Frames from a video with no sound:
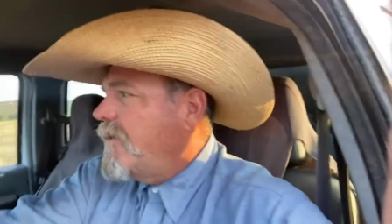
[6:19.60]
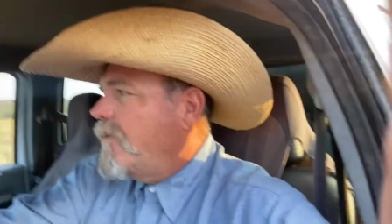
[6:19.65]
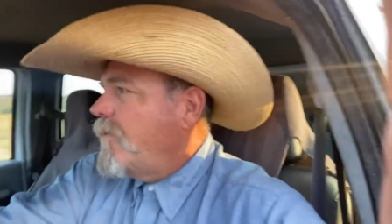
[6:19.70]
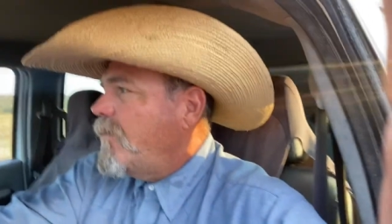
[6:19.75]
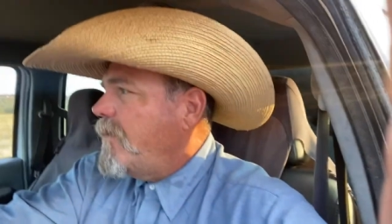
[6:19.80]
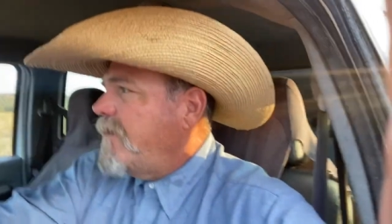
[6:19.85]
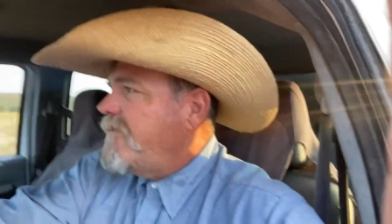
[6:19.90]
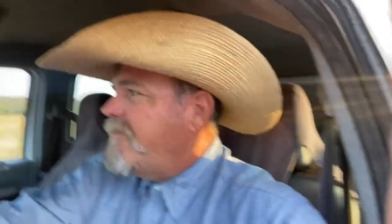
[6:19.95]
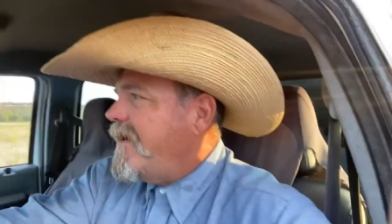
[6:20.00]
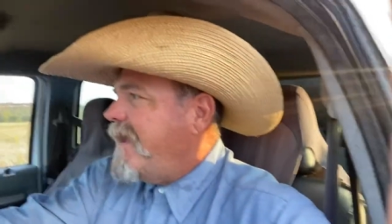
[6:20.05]

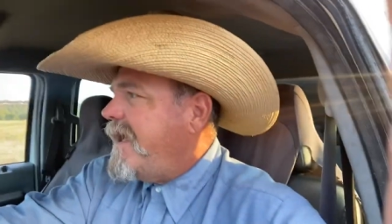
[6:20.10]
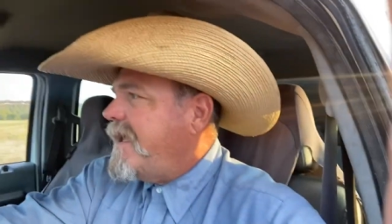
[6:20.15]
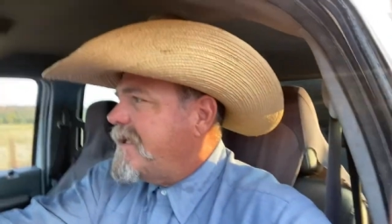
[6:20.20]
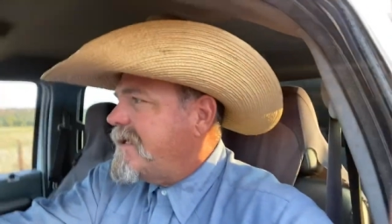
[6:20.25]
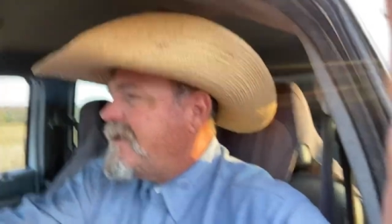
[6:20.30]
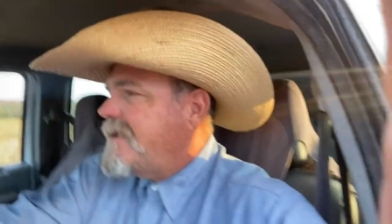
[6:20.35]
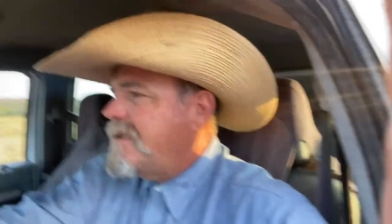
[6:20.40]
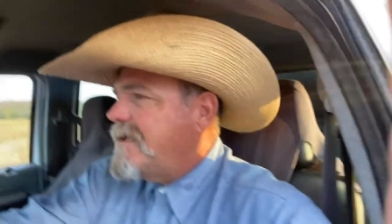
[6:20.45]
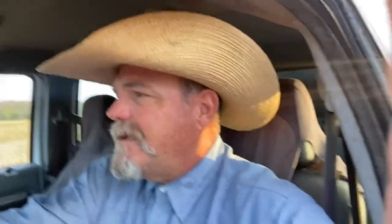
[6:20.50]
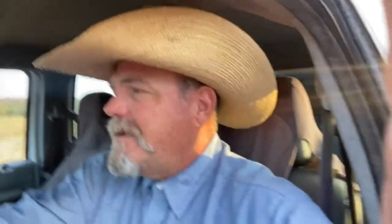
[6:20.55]
We've
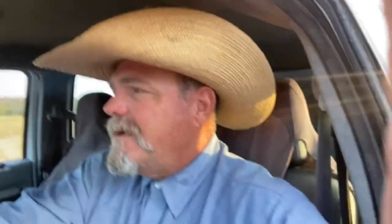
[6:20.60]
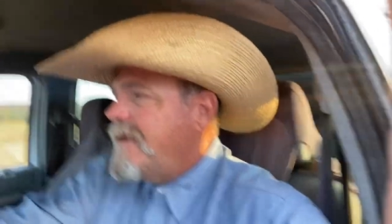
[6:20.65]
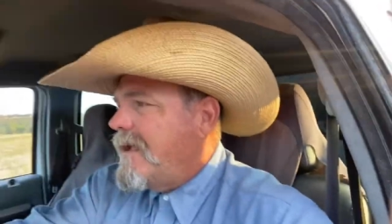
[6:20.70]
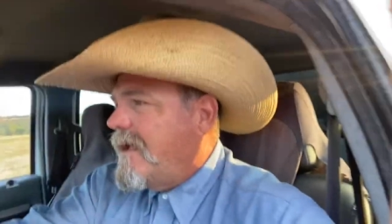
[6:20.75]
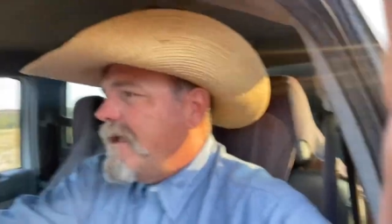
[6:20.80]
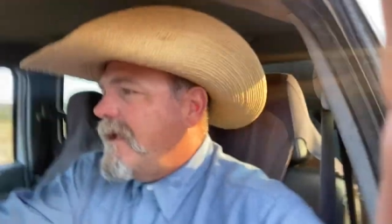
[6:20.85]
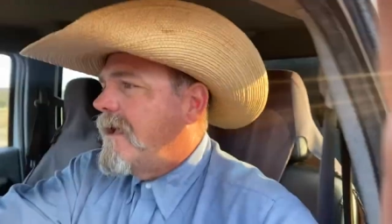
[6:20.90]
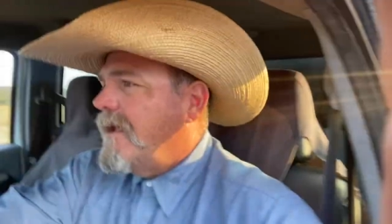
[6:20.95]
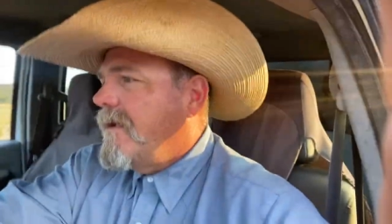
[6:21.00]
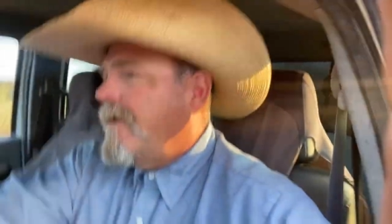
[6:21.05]
had
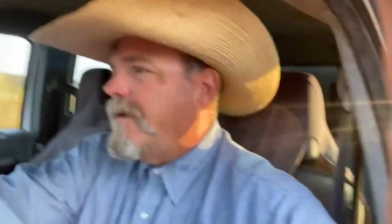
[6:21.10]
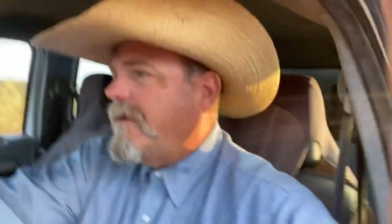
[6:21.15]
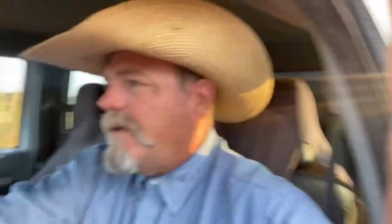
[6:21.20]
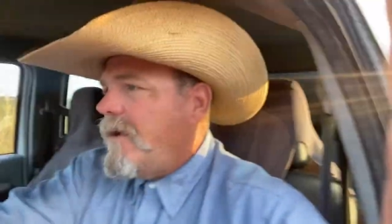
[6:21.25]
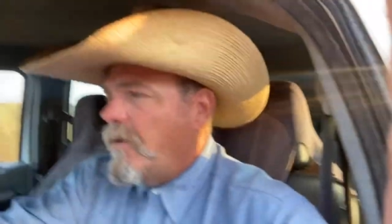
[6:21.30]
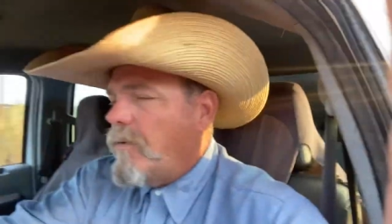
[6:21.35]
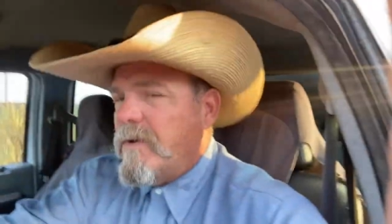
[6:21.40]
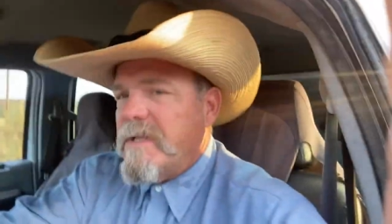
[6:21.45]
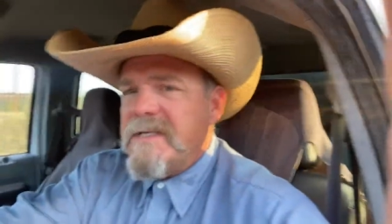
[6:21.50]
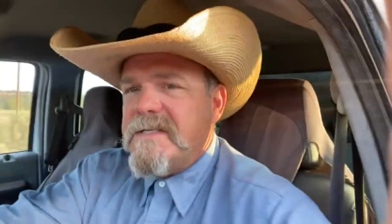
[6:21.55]
only